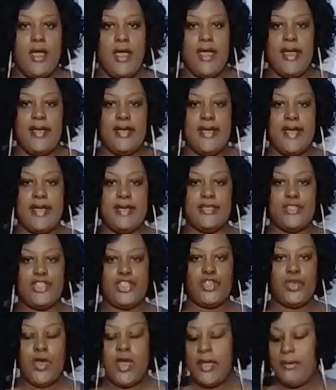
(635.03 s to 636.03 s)
Hi guys,
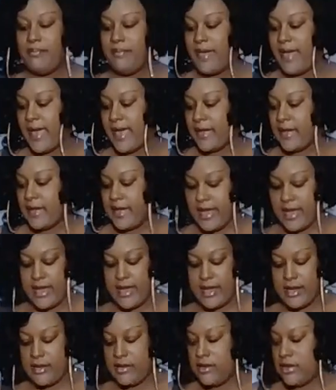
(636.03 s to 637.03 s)
so I'm back
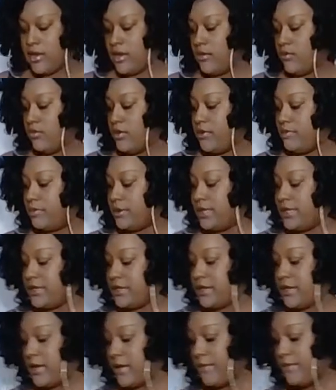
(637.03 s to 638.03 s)
and we
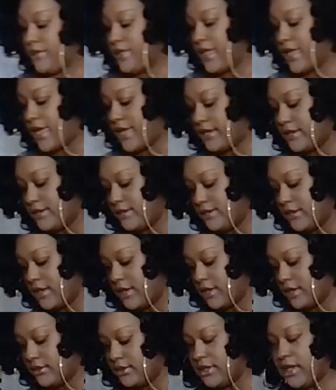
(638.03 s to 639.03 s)
blended up that
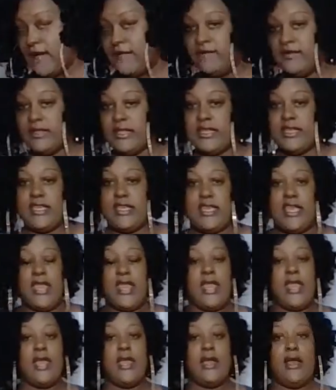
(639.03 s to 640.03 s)
lovely
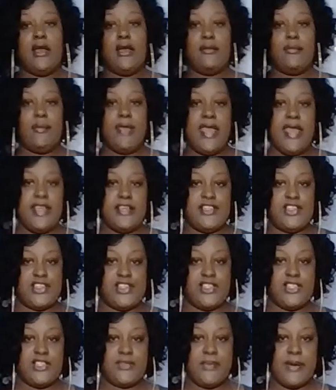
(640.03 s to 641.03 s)

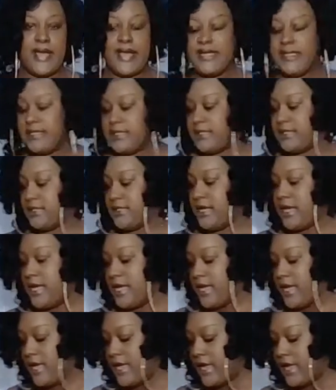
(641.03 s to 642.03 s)
Haitian spice,
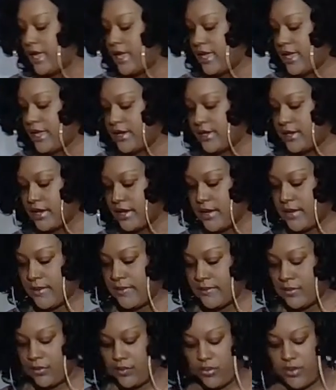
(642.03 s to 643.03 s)
and
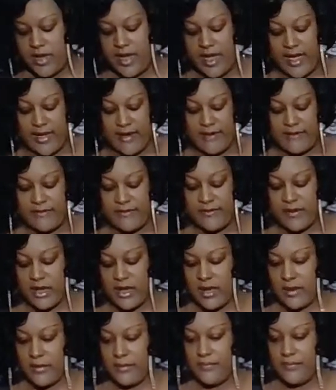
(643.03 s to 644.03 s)
we have
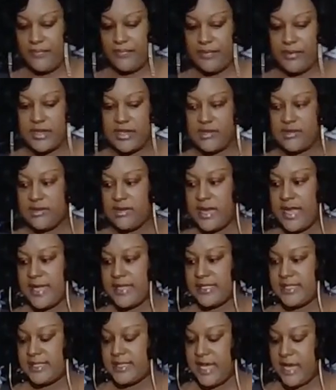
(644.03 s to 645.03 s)
this
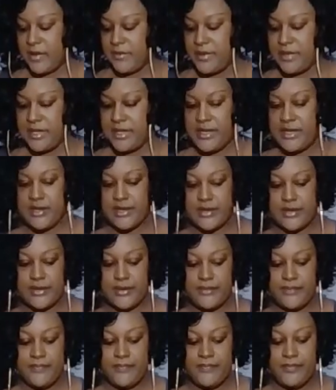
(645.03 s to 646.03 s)
nice salmon
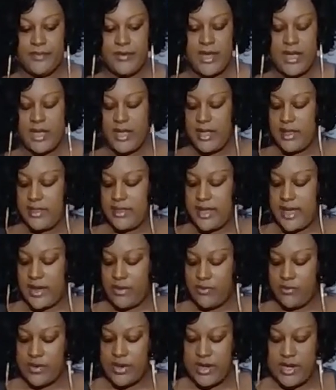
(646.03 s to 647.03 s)
here
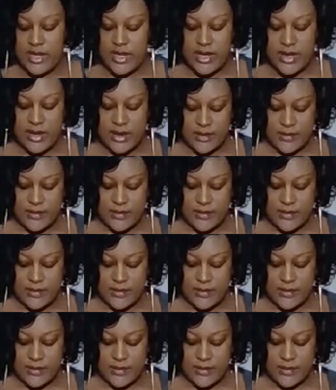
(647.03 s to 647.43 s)
that we